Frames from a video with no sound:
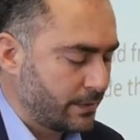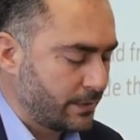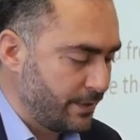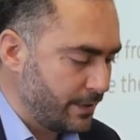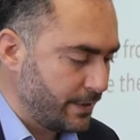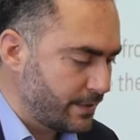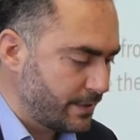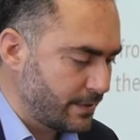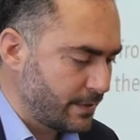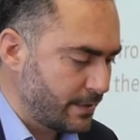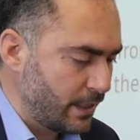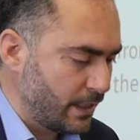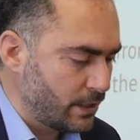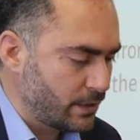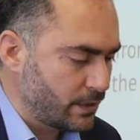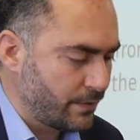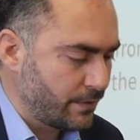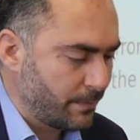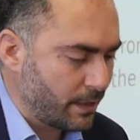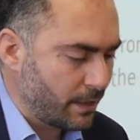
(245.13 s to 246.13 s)
this
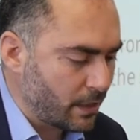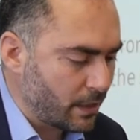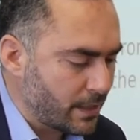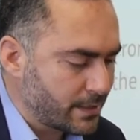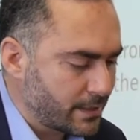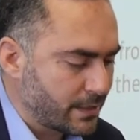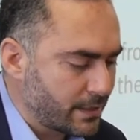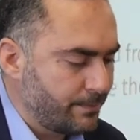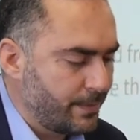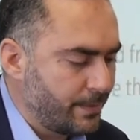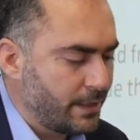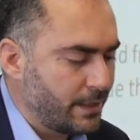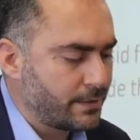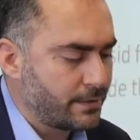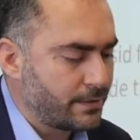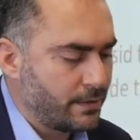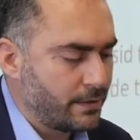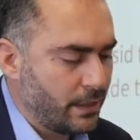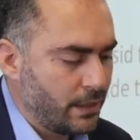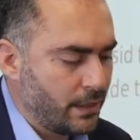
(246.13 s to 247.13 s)
stage, the
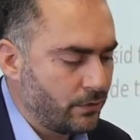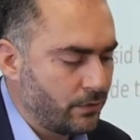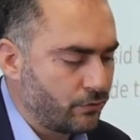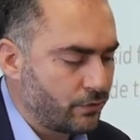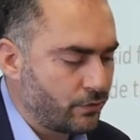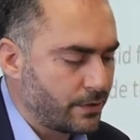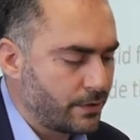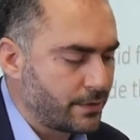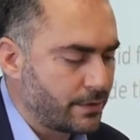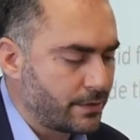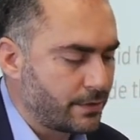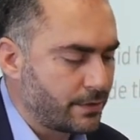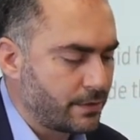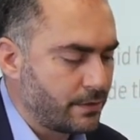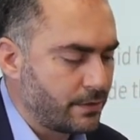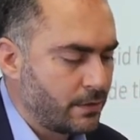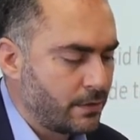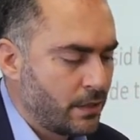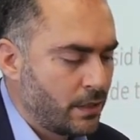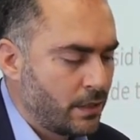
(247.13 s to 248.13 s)
Maqasid-based interest